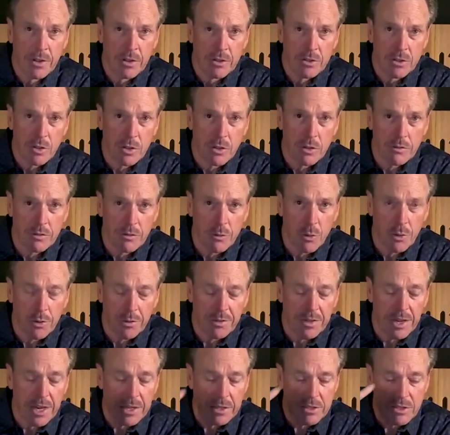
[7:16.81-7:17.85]
So the four
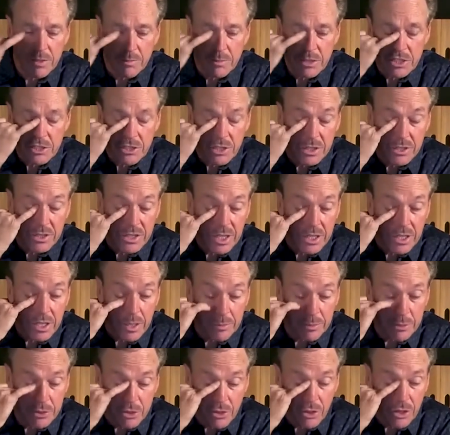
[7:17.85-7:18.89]
things. Somebody said, take
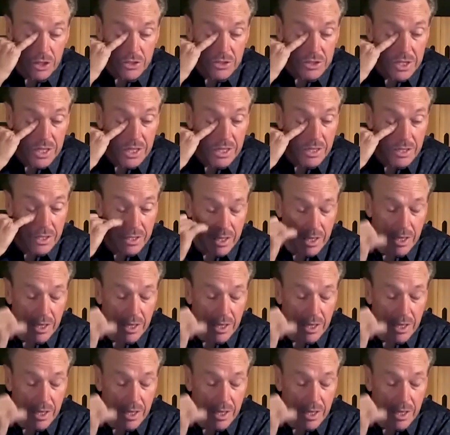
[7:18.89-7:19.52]
up his cross daily.